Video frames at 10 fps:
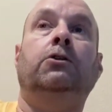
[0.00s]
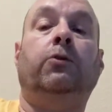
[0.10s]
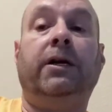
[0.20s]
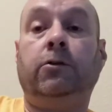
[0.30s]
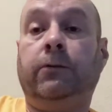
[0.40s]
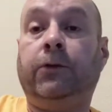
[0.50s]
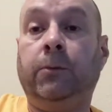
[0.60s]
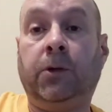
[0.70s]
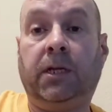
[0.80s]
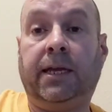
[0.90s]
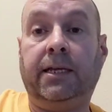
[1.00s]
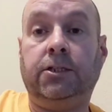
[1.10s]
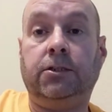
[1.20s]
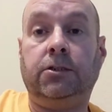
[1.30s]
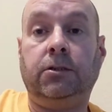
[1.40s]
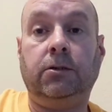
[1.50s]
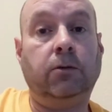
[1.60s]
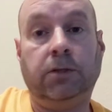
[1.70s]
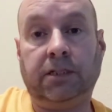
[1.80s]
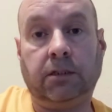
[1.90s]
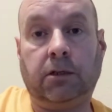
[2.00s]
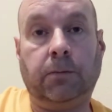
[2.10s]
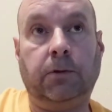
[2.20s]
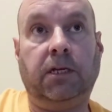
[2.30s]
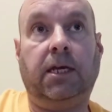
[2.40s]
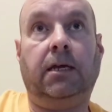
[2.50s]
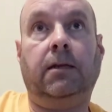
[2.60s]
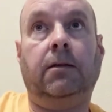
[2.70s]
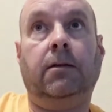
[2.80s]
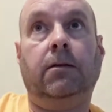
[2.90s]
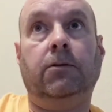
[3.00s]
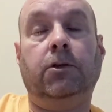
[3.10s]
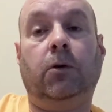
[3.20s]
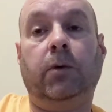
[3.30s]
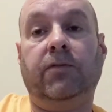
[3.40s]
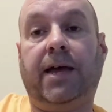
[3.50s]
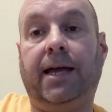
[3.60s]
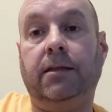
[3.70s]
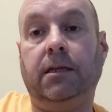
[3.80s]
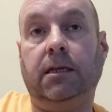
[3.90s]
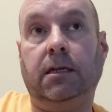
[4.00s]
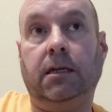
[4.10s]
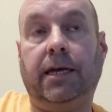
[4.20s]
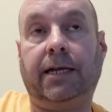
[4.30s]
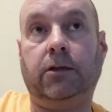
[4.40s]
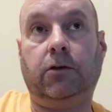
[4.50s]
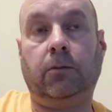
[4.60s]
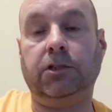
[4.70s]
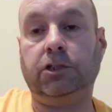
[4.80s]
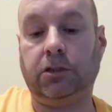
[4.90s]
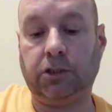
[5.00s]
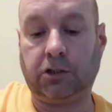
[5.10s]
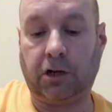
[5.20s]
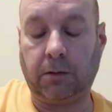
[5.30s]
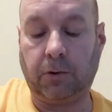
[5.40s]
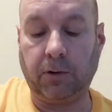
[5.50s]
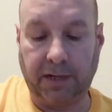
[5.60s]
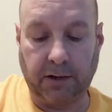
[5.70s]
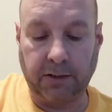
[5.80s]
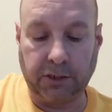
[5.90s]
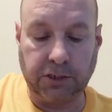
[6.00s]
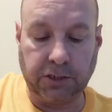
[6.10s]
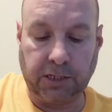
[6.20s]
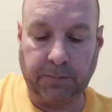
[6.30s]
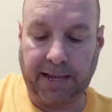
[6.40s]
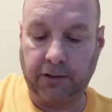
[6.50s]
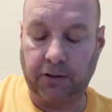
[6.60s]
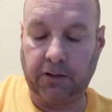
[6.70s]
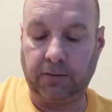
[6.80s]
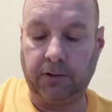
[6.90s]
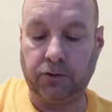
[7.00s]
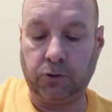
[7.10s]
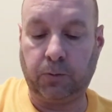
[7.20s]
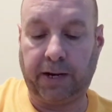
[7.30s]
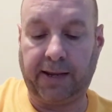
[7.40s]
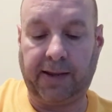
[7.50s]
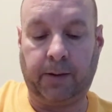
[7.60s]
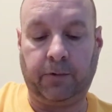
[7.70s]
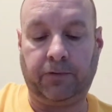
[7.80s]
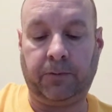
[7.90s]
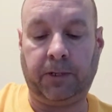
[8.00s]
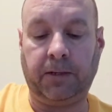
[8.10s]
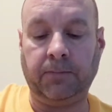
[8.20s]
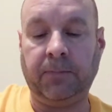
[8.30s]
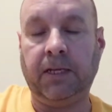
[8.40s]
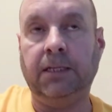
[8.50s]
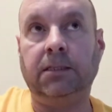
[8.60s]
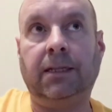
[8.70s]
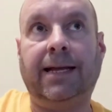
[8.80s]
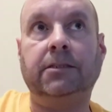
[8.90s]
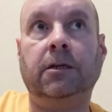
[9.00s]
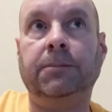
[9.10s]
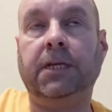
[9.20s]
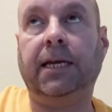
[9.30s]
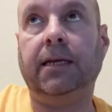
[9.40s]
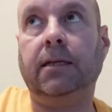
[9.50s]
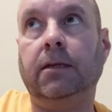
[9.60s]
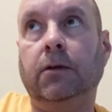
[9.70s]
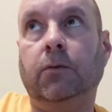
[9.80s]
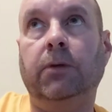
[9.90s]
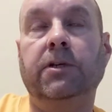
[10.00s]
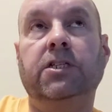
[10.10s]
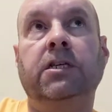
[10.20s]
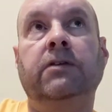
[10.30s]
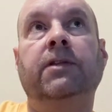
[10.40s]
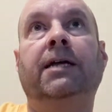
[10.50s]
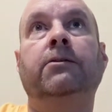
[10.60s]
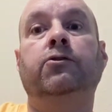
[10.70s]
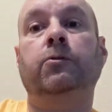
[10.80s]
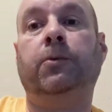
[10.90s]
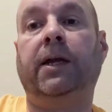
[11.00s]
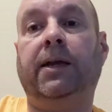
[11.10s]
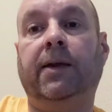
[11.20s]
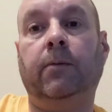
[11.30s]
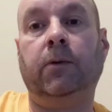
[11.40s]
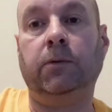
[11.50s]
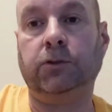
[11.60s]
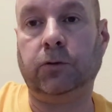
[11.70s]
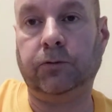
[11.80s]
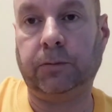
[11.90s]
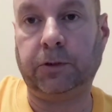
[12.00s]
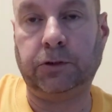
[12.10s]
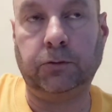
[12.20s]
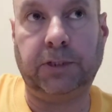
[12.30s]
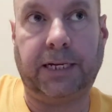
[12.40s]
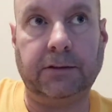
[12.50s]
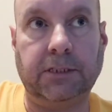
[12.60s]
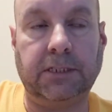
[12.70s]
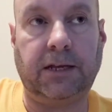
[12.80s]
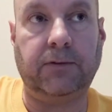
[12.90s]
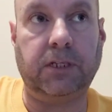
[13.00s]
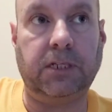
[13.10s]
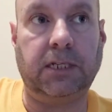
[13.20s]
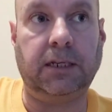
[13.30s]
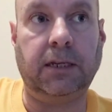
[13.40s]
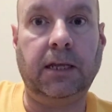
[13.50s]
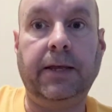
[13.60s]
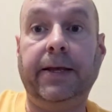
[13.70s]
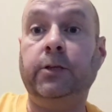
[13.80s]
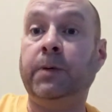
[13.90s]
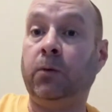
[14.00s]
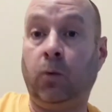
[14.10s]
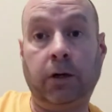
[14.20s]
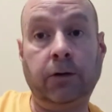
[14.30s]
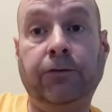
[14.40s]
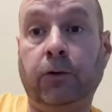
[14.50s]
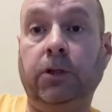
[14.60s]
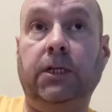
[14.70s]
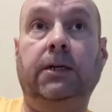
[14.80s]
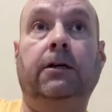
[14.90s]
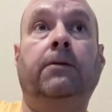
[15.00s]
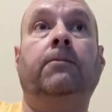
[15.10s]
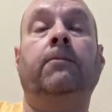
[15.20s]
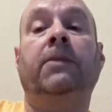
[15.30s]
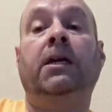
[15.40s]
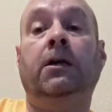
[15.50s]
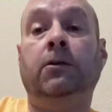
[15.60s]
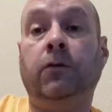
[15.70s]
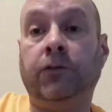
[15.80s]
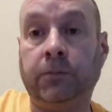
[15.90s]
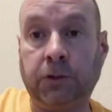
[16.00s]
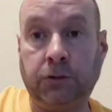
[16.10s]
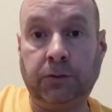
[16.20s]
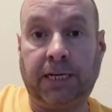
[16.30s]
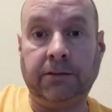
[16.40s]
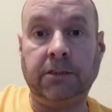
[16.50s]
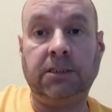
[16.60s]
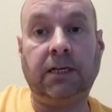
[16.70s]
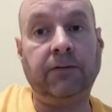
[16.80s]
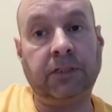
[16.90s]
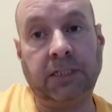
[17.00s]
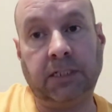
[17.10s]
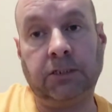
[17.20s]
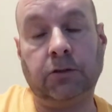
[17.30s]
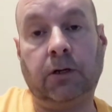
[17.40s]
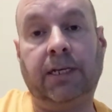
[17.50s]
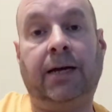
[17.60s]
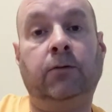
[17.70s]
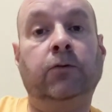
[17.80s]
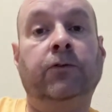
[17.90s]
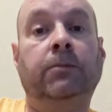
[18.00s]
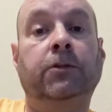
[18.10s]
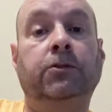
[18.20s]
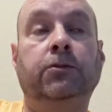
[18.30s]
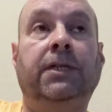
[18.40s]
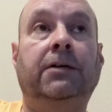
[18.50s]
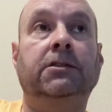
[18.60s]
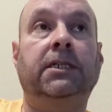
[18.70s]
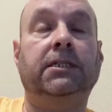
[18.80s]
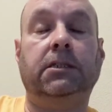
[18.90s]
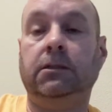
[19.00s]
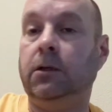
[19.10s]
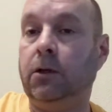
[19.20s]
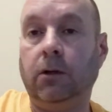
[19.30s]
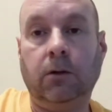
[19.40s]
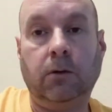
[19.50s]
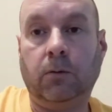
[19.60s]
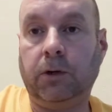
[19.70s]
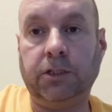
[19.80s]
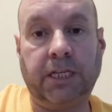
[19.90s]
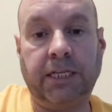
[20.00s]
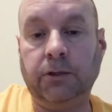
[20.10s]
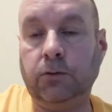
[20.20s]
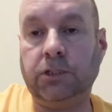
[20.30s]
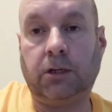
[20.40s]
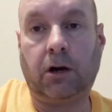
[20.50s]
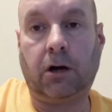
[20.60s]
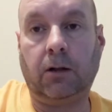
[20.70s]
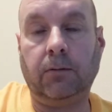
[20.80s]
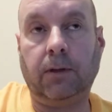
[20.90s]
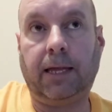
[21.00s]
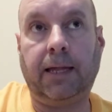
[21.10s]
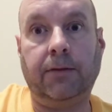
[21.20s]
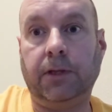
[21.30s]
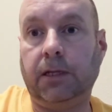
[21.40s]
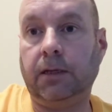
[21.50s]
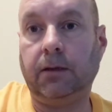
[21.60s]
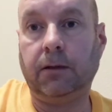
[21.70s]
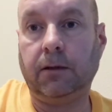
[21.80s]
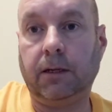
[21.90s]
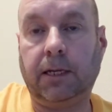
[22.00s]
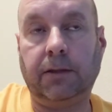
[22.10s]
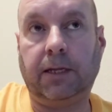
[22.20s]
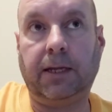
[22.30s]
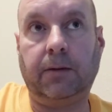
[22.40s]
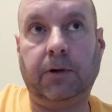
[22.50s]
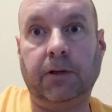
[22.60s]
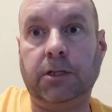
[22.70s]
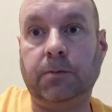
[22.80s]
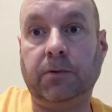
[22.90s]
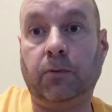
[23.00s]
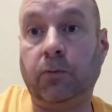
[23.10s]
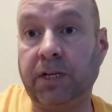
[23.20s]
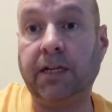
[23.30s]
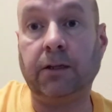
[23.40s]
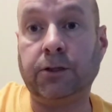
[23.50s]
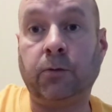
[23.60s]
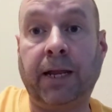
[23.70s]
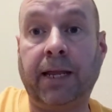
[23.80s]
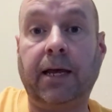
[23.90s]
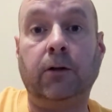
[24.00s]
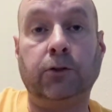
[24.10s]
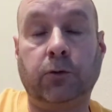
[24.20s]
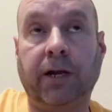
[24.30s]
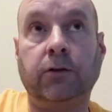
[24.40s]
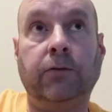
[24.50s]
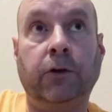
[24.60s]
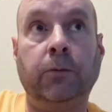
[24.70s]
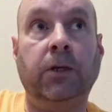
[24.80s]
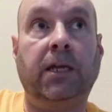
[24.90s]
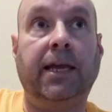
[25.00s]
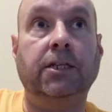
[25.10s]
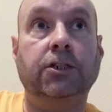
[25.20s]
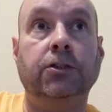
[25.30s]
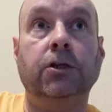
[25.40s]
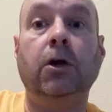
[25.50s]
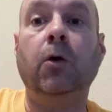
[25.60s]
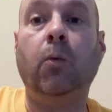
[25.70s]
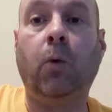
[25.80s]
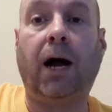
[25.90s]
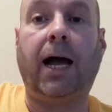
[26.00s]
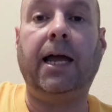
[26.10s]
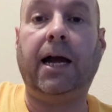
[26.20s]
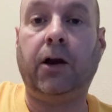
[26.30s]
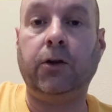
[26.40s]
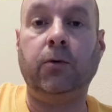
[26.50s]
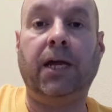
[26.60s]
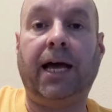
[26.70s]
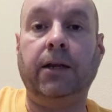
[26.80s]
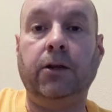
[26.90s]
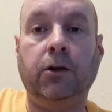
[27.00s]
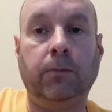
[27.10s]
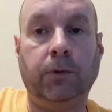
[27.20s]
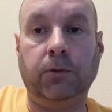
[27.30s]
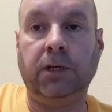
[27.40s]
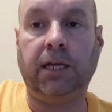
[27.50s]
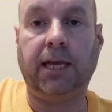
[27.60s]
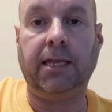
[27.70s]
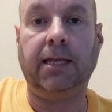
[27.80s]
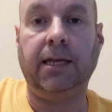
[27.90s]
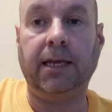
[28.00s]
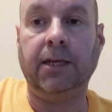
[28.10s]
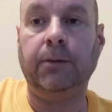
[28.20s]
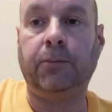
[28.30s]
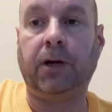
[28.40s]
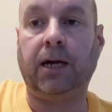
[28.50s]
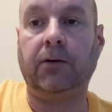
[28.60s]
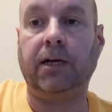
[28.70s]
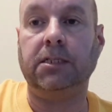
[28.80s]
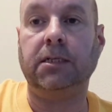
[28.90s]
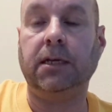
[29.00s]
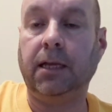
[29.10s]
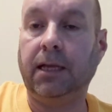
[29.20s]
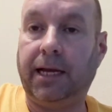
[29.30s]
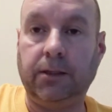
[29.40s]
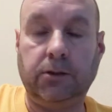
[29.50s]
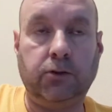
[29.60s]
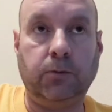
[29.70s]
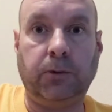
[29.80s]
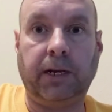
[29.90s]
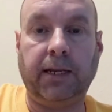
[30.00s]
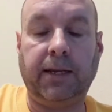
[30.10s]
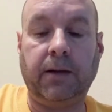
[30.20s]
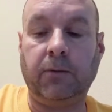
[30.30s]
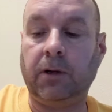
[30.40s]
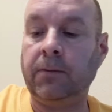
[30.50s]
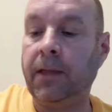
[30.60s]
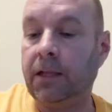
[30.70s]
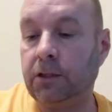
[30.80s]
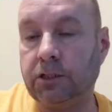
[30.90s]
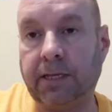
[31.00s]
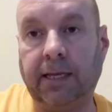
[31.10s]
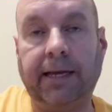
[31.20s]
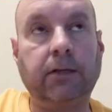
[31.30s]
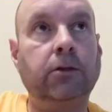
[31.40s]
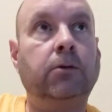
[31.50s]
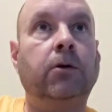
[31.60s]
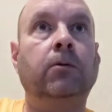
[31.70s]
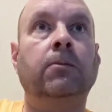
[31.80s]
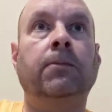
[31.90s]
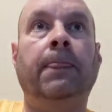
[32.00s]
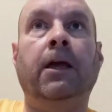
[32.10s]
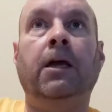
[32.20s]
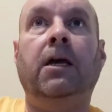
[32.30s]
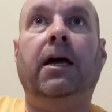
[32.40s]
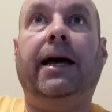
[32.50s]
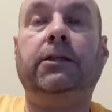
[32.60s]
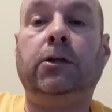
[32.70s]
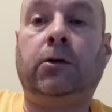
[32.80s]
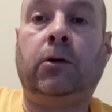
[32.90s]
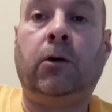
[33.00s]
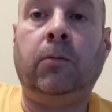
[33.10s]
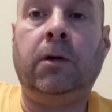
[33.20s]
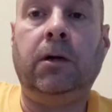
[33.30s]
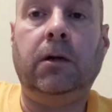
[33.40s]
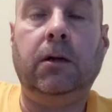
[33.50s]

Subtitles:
Director of communications who doesn't communicate. So we've had the Ektachrome. Let's talk about here. Let's just get back to the Super 8 camera for a minute. The last update we received on the Super 8 camera was November 2017. It's been full year. November 2017 is not now November 2018. Where's any news at all on the camera? It's Nicholas Rangel, Director of Communications. Why are you not communicating any progress on the Super 8 camera? Let's take Ektachrome. Ektachrome